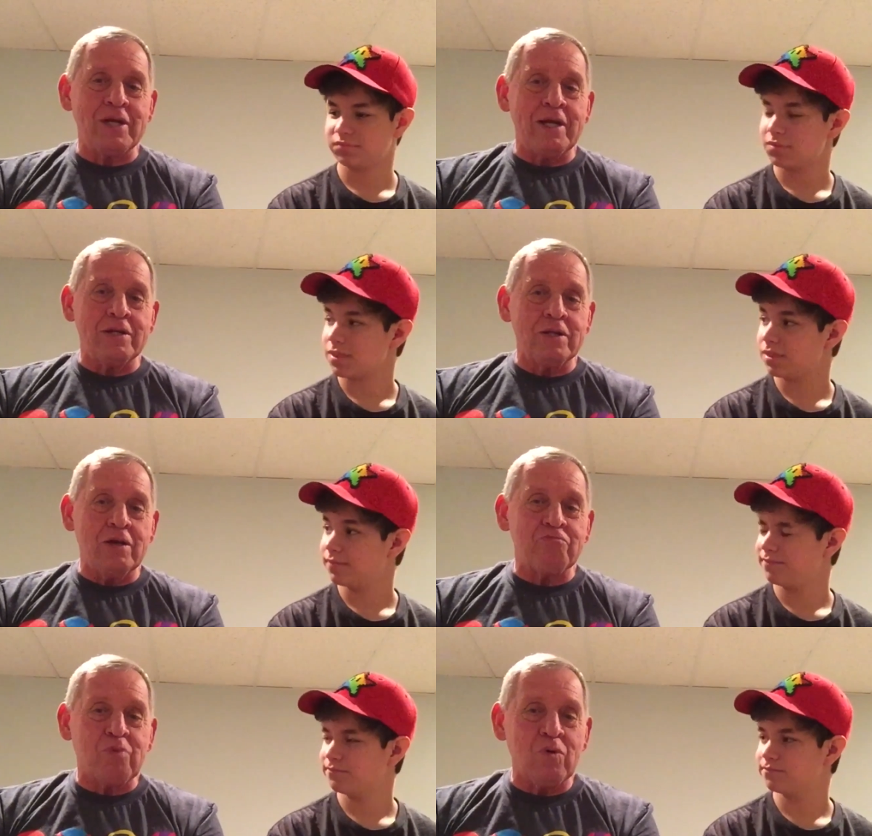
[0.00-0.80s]
Speaker 1: get
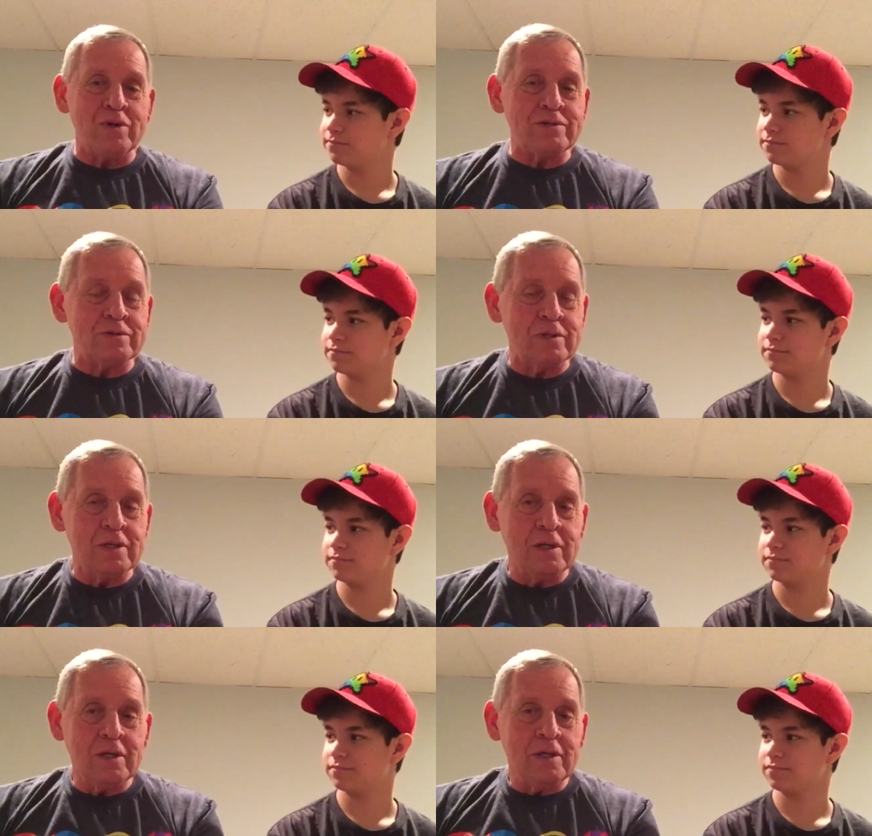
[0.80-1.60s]
enough points,
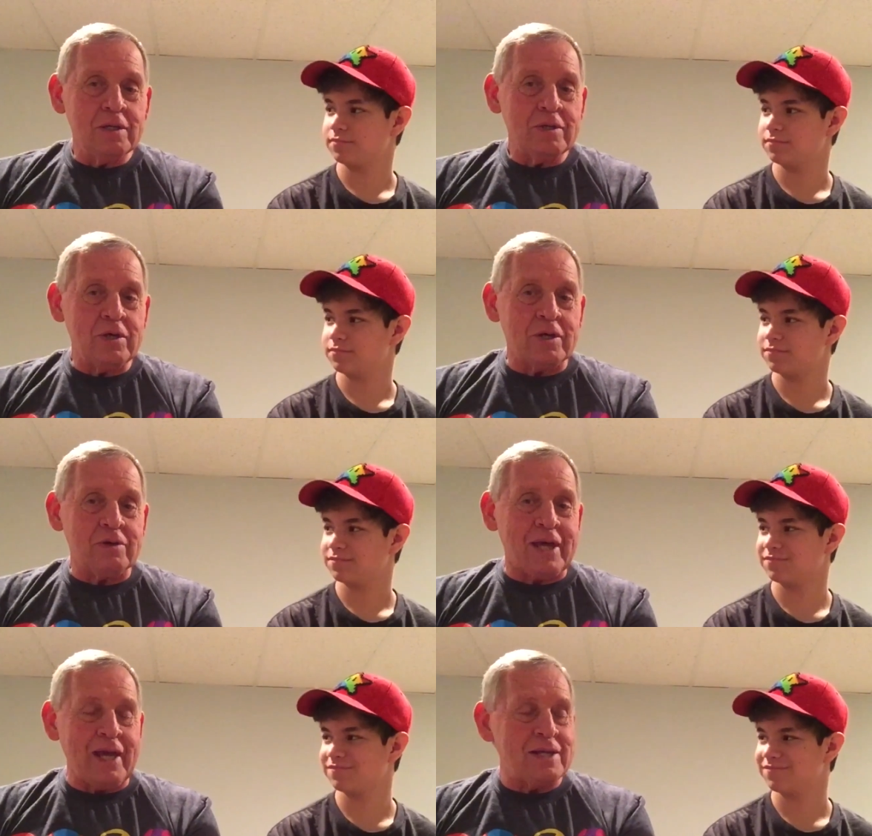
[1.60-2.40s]
you
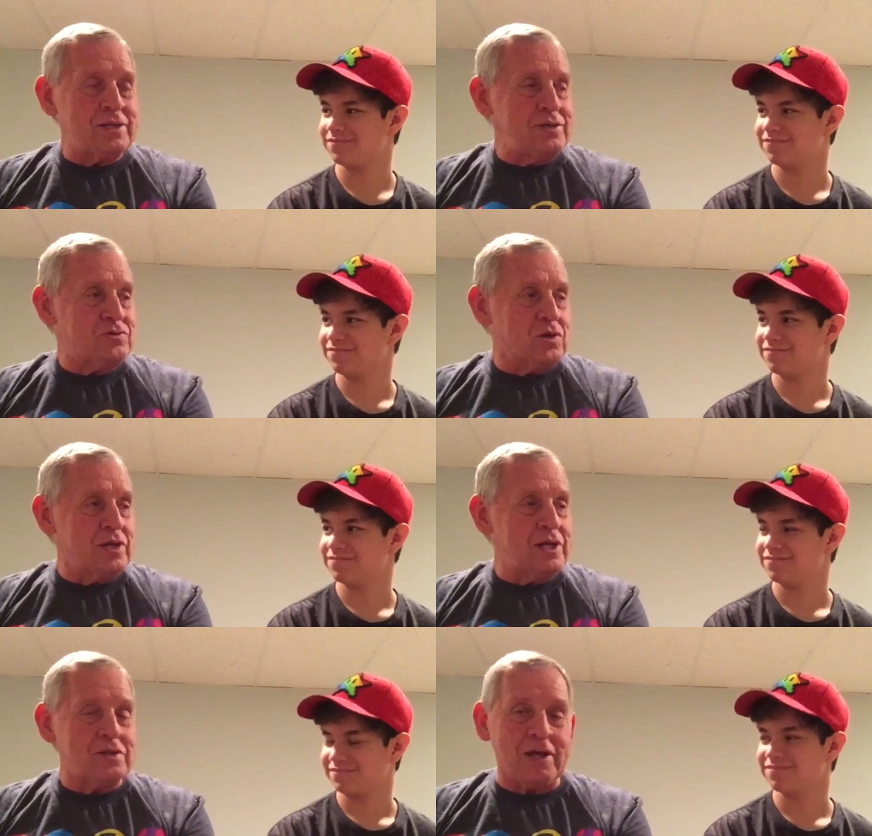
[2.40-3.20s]
know, candies or
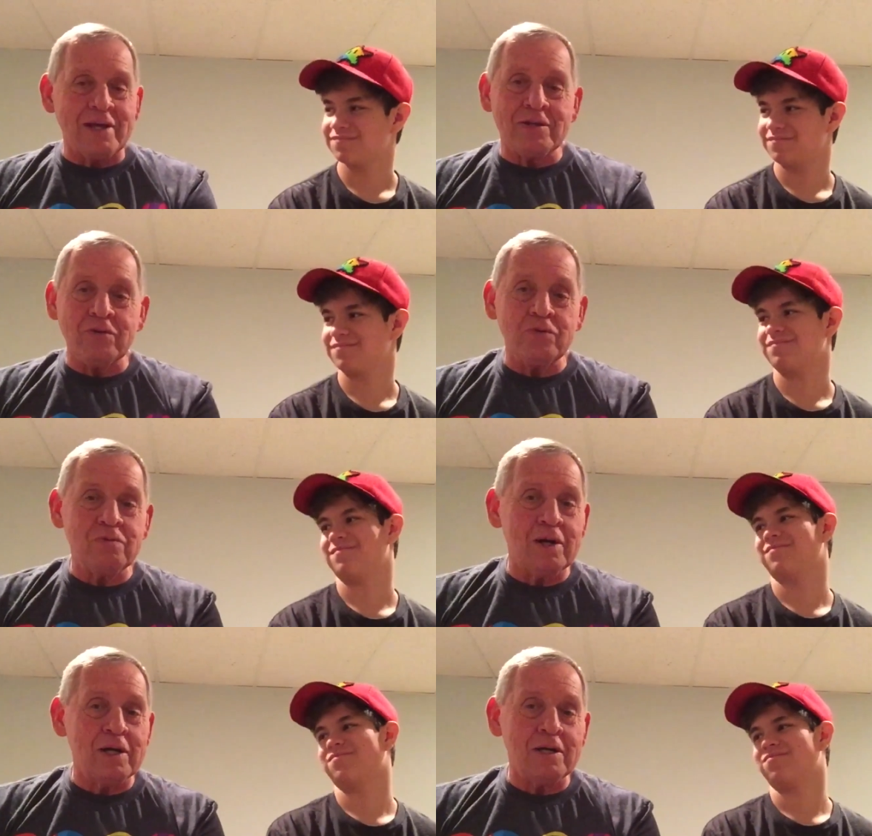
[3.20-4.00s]
anything
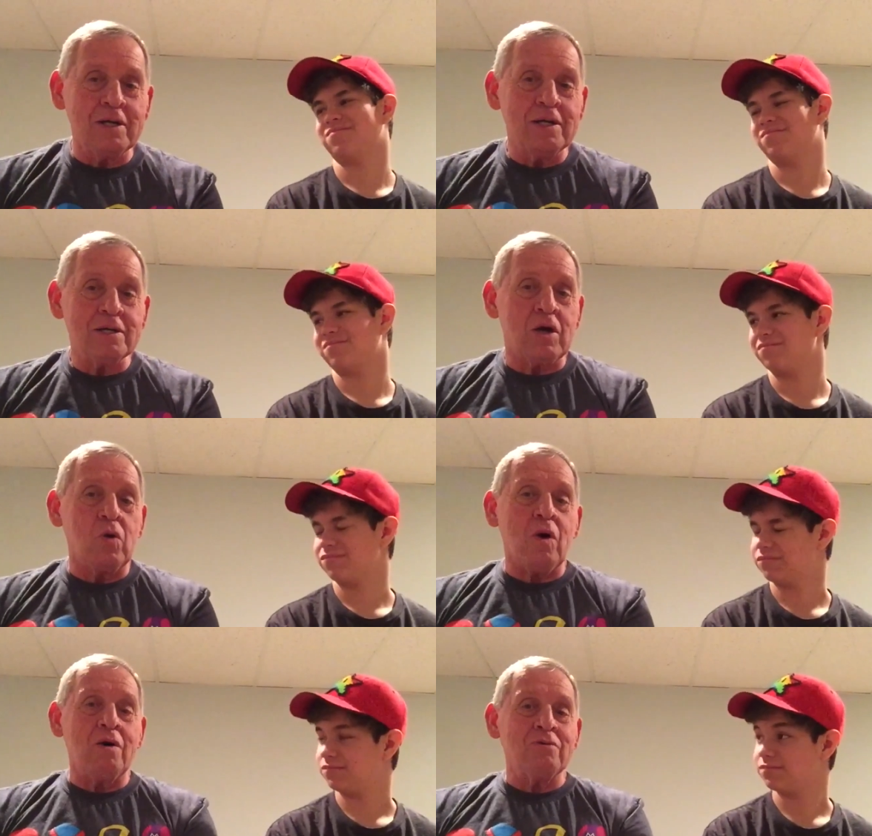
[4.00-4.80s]
to uh,
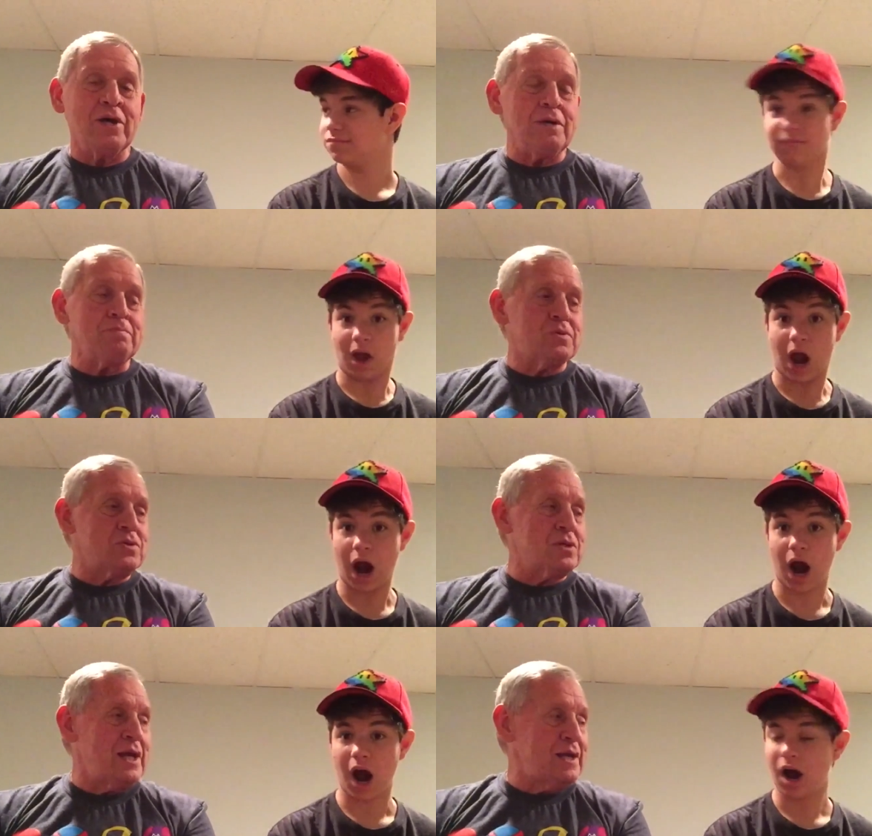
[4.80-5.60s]
go on up
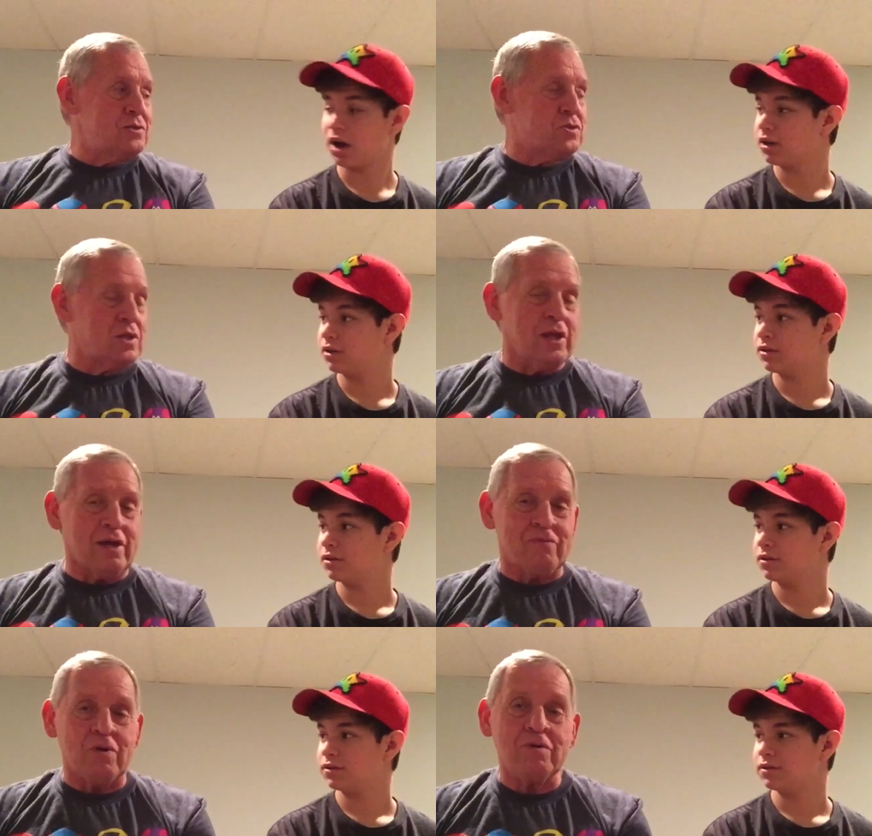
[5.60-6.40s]
to the next
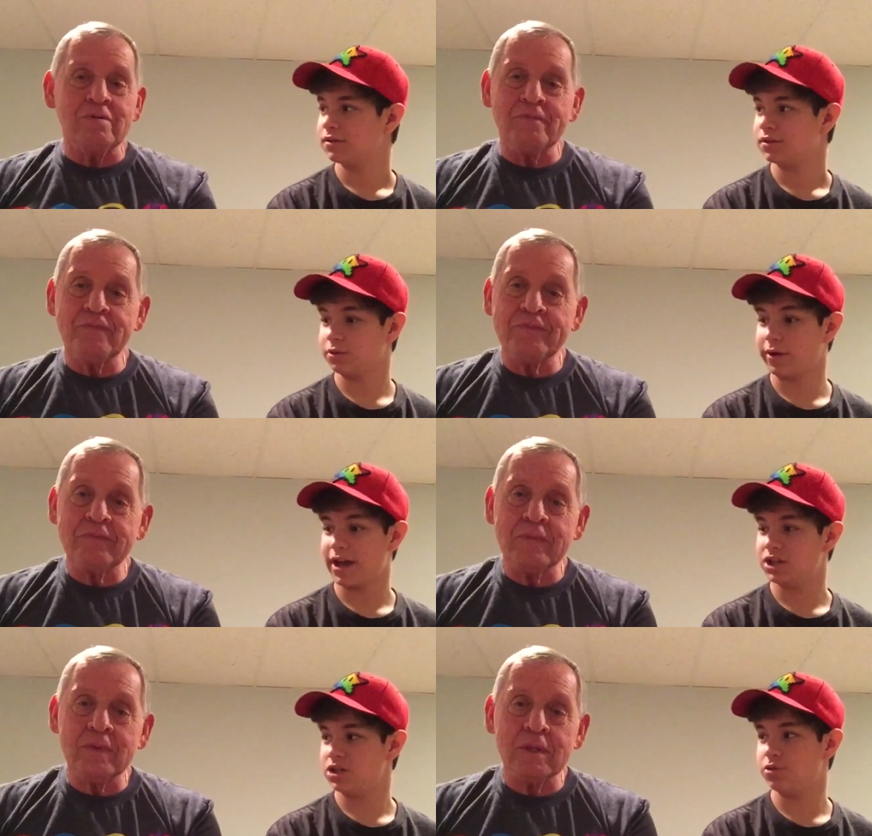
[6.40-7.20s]
Speaker 2: level. To
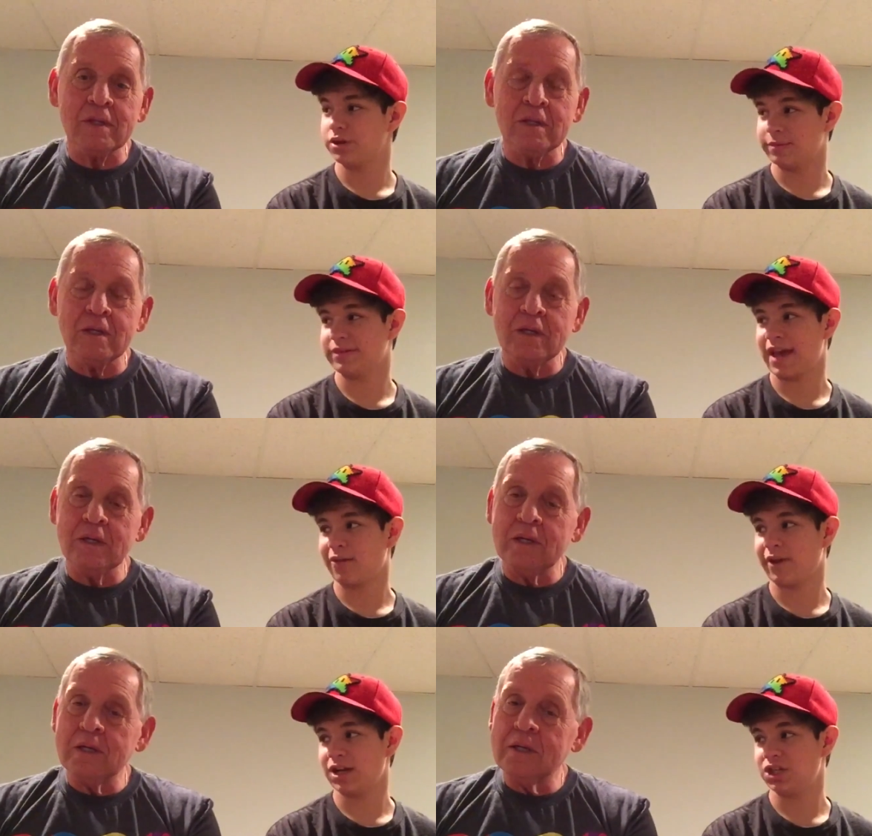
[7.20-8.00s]
Raichu, Christmas
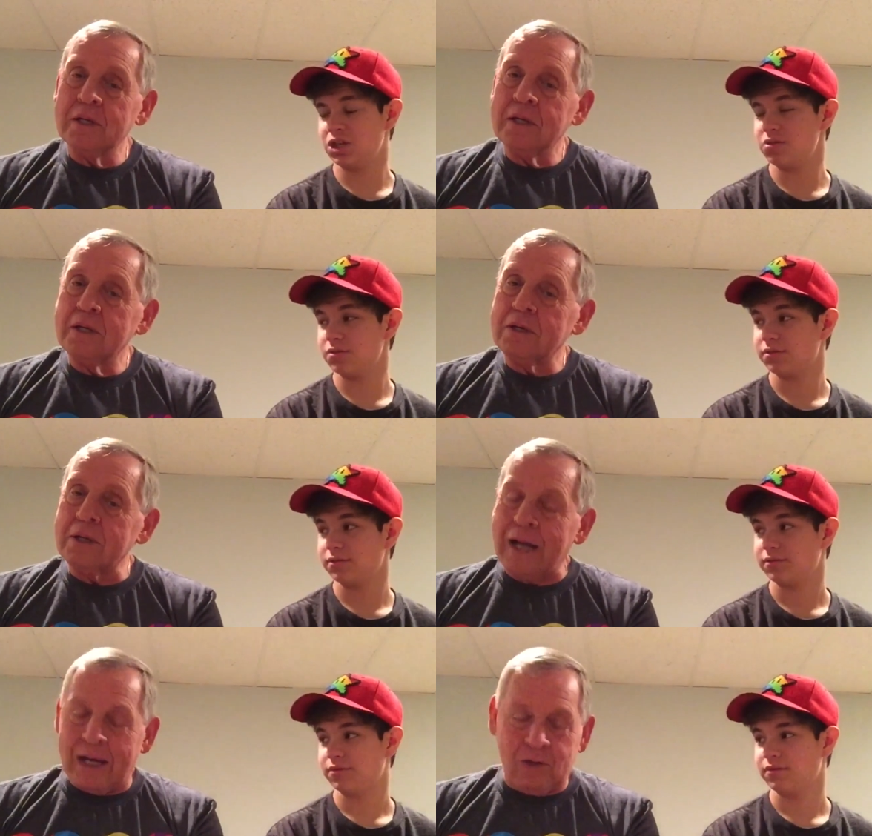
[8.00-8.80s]
hat Raichu?
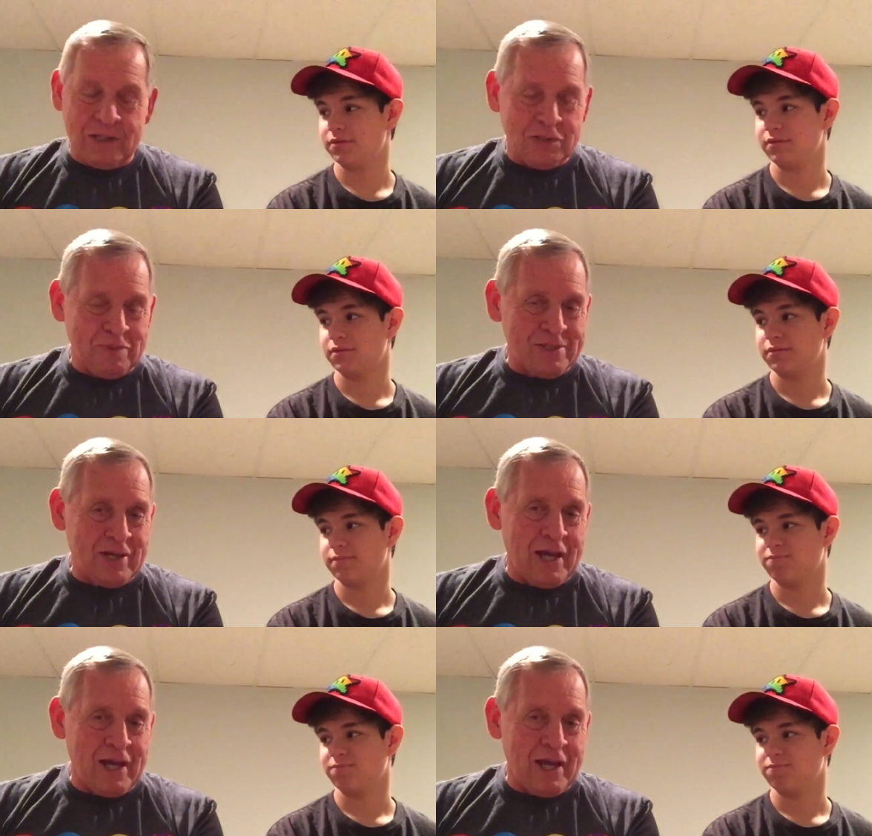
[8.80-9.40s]
Uh, Christmas